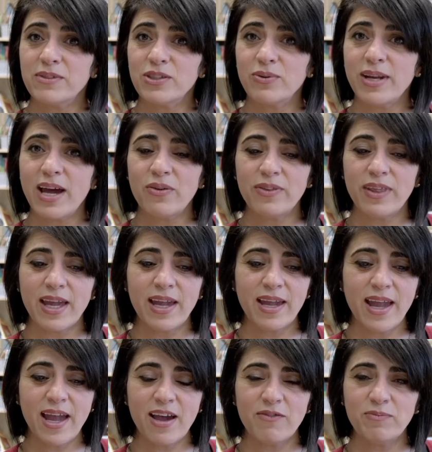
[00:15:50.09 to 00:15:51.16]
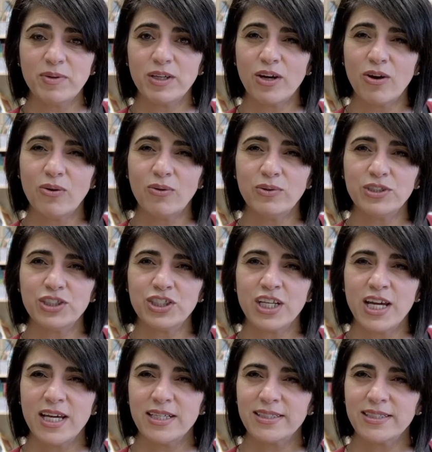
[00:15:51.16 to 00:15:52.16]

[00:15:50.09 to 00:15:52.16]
So now they have been coached